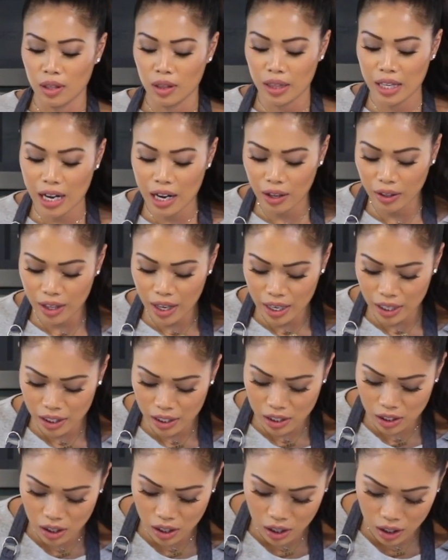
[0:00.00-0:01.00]
Now that
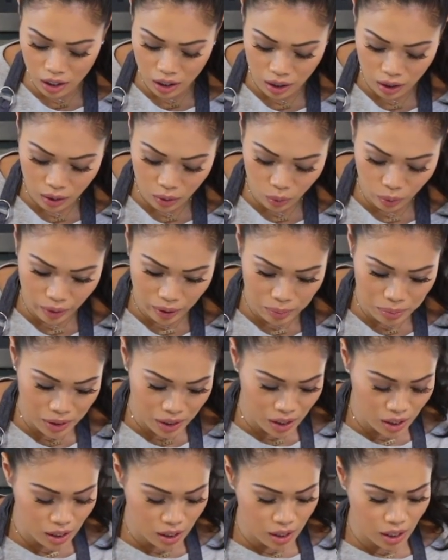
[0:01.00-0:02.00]
it's all whipped
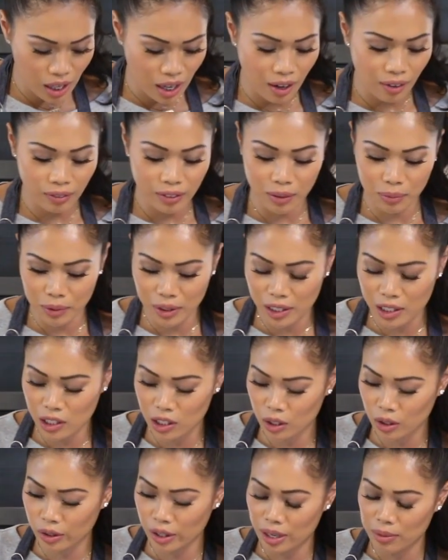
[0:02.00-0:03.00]
and soft, I'm gonna
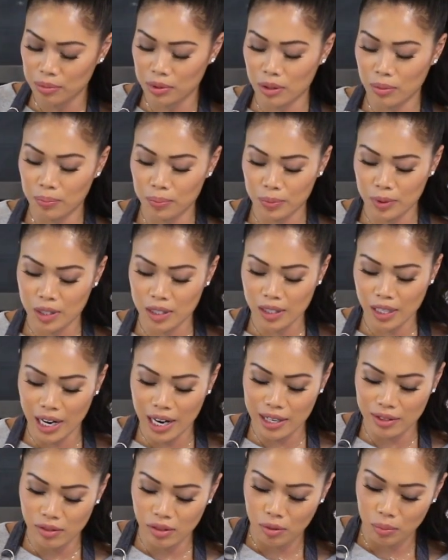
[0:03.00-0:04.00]
scrape the
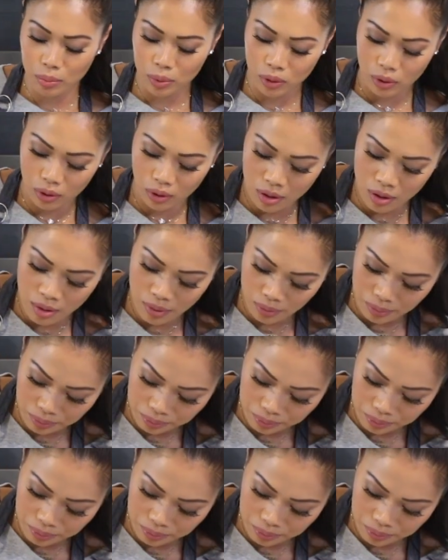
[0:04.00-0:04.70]
sides of the bowl.